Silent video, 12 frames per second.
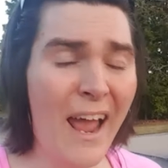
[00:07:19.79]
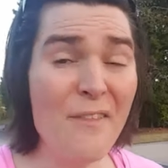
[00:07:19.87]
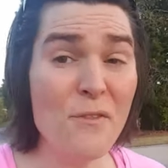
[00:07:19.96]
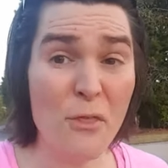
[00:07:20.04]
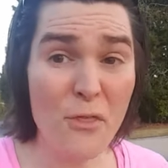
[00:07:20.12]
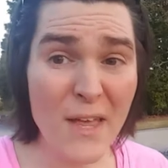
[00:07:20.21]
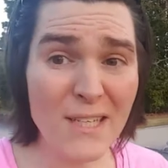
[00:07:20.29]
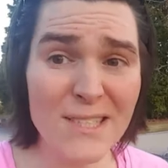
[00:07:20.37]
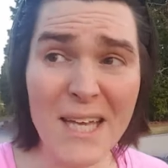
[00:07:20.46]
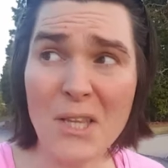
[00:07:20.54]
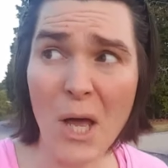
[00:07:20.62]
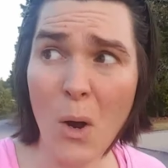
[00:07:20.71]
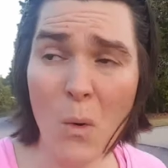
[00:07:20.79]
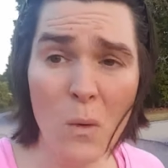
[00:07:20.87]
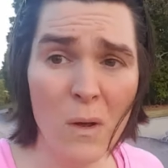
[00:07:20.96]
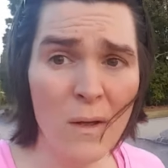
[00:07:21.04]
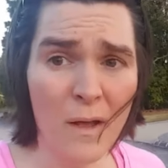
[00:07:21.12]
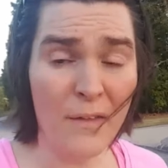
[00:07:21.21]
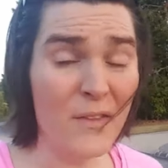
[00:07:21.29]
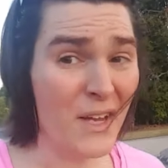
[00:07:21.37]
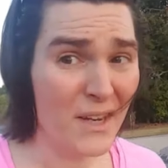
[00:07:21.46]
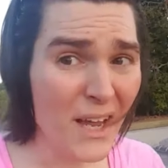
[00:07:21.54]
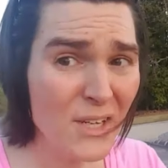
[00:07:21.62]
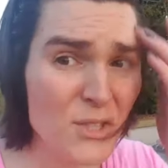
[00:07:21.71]
And the things they know and the
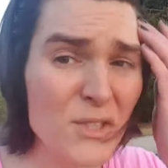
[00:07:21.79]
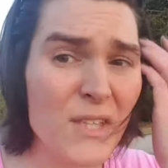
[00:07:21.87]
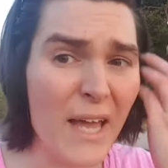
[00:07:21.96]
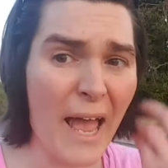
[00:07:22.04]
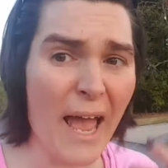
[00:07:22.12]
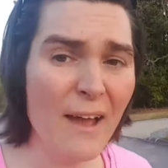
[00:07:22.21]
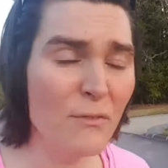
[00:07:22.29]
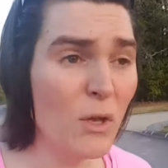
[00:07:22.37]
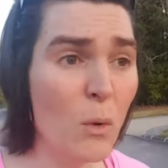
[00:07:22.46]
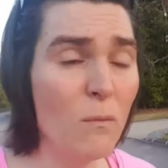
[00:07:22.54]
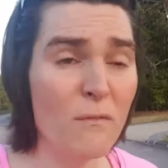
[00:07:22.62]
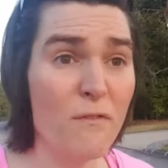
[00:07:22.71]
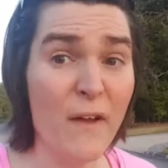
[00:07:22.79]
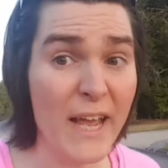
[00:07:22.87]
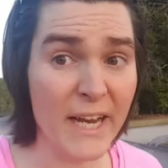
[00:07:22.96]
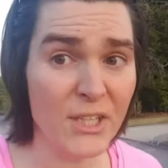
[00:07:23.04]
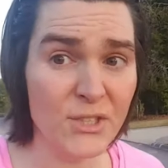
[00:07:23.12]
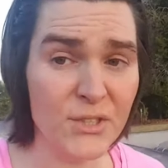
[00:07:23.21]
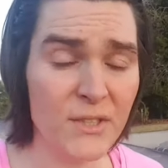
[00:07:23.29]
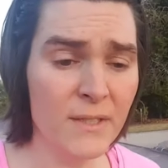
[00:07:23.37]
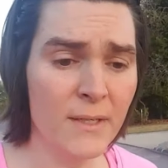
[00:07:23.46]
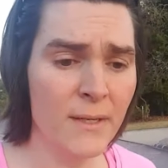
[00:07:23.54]
connections they have don't vanish.